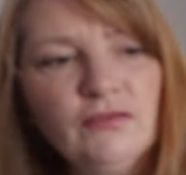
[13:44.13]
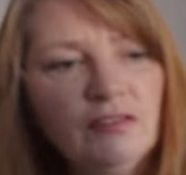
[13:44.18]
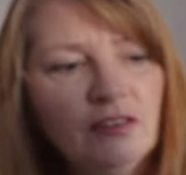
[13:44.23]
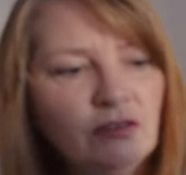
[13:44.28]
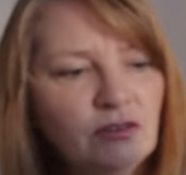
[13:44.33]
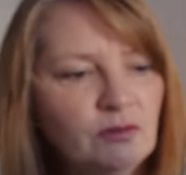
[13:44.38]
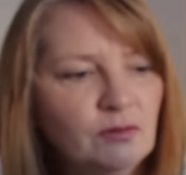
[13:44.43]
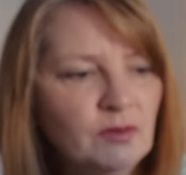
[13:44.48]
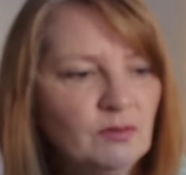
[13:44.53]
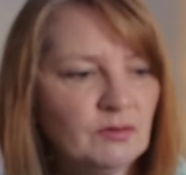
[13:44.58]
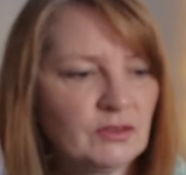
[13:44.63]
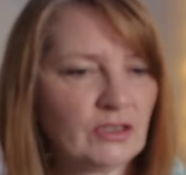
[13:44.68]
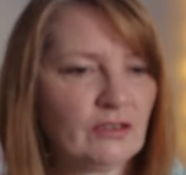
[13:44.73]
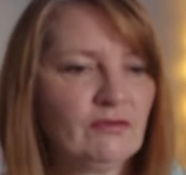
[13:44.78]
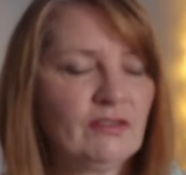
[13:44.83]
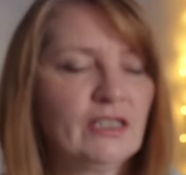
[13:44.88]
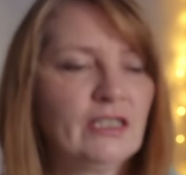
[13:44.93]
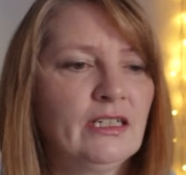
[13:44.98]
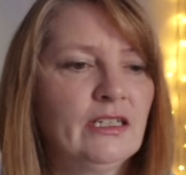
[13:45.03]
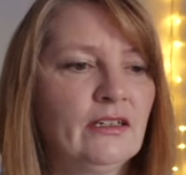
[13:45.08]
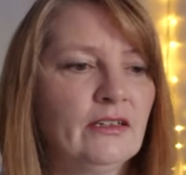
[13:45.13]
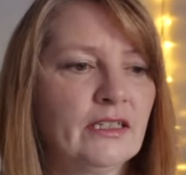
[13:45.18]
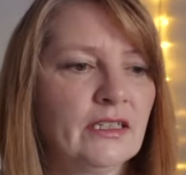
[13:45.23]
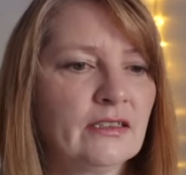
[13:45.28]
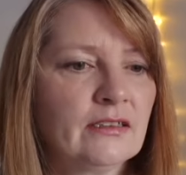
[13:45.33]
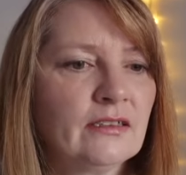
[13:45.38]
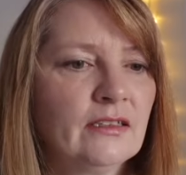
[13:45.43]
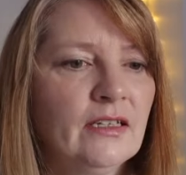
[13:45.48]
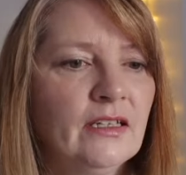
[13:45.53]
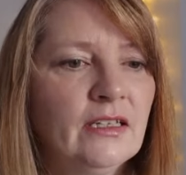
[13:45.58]
feel to it, which I really
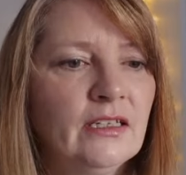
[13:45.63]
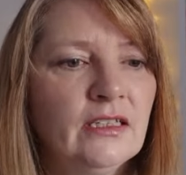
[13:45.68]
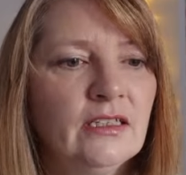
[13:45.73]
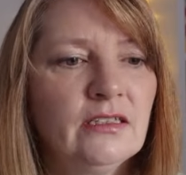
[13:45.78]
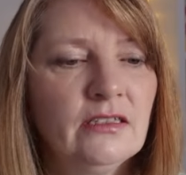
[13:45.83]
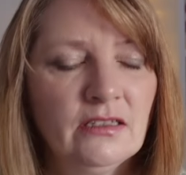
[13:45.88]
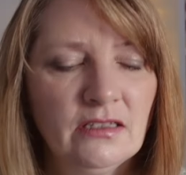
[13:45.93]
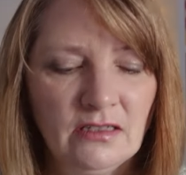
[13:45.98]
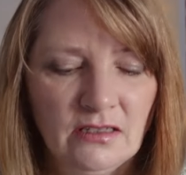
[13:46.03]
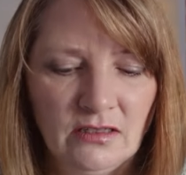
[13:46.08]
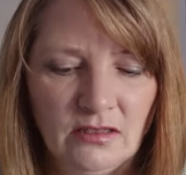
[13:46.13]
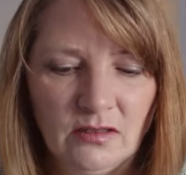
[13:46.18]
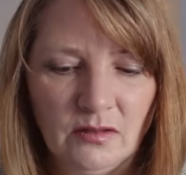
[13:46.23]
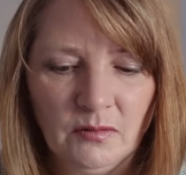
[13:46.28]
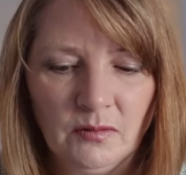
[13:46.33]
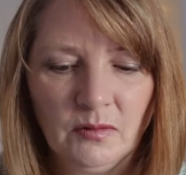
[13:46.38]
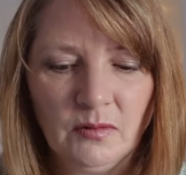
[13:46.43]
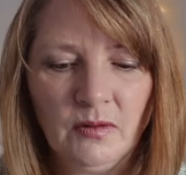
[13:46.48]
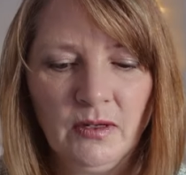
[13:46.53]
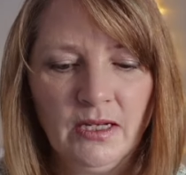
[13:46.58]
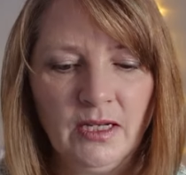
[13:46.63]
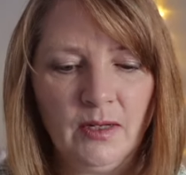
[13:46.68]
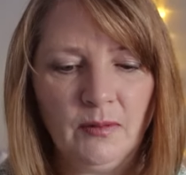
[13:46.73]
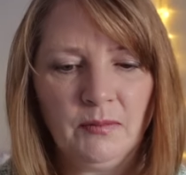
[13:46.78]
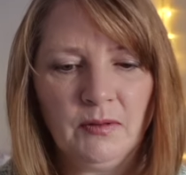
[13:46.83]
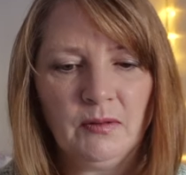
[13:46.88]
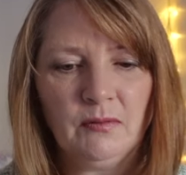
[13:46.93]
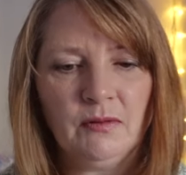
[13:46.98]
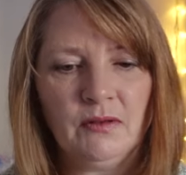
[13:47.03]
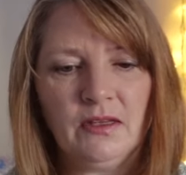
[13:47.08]
liked. So I'm quite
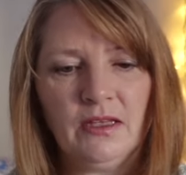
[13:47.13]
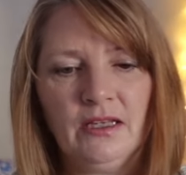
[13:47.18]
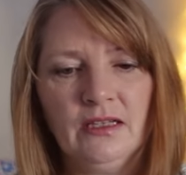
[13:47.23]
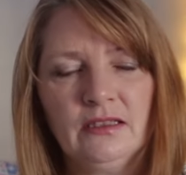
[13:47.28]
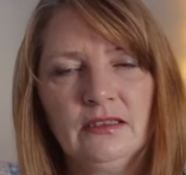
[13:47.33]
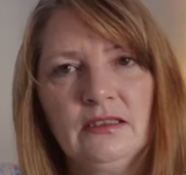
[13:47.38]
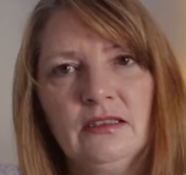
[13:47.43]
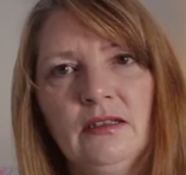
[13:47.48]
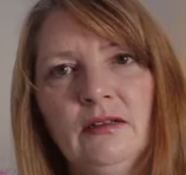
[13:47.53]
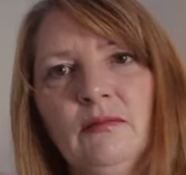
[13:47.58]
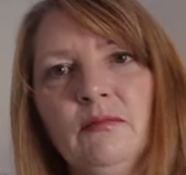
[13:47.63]
happy with that